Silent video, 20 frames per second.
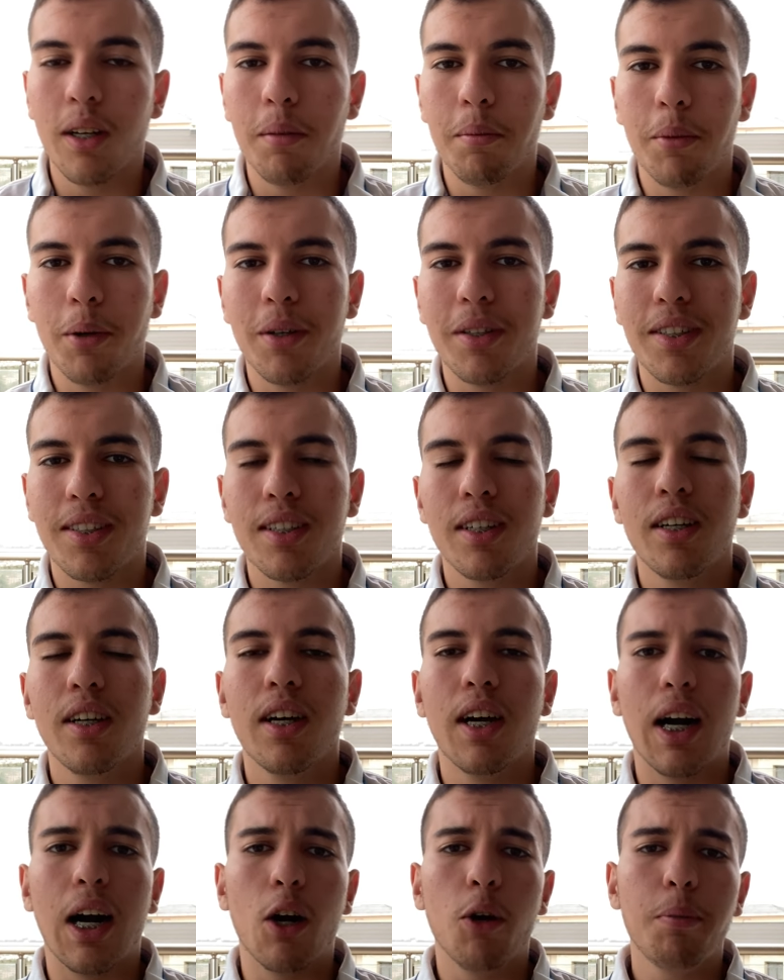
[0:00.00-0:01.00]
Boys,
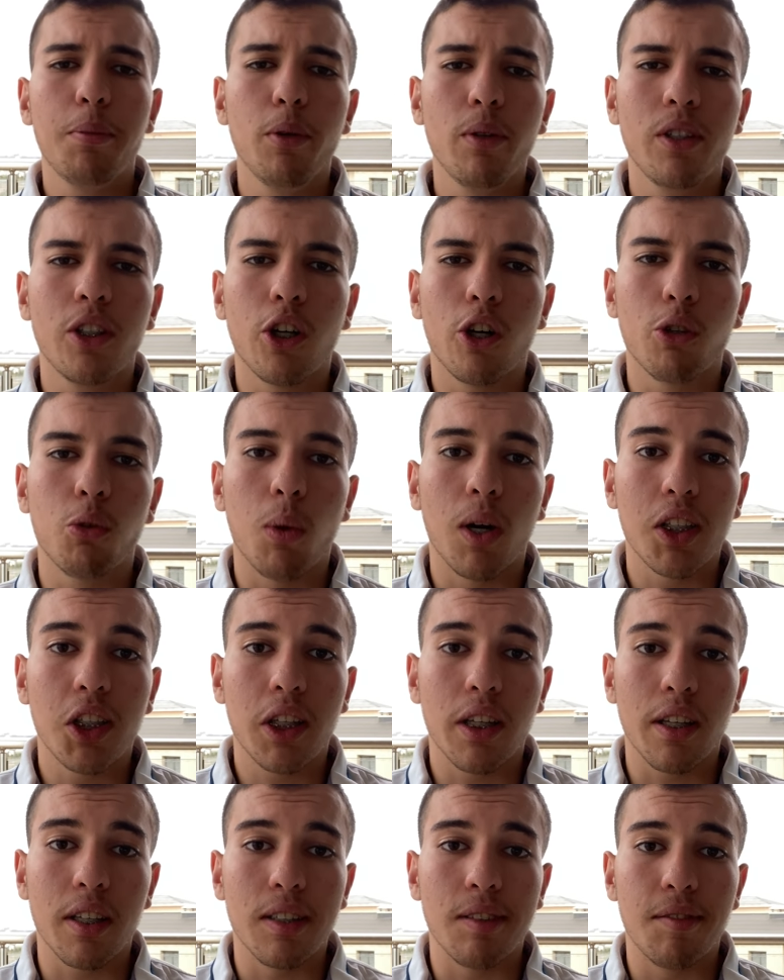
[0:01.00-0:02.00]
I hope you enjoyed
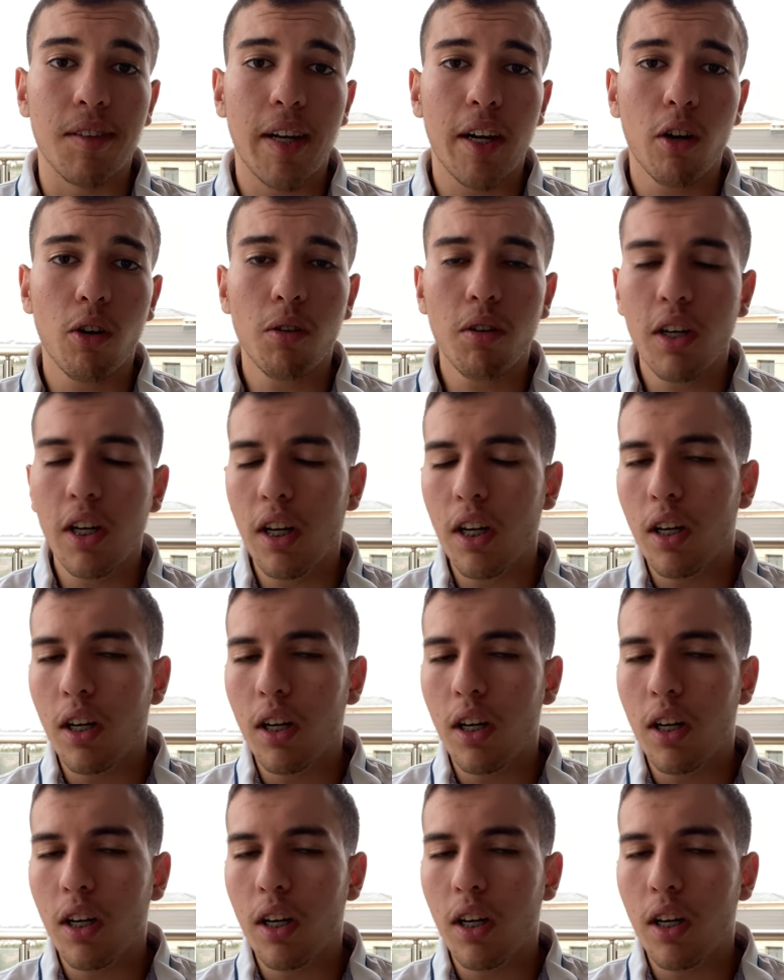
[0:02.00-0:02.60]
watching this video.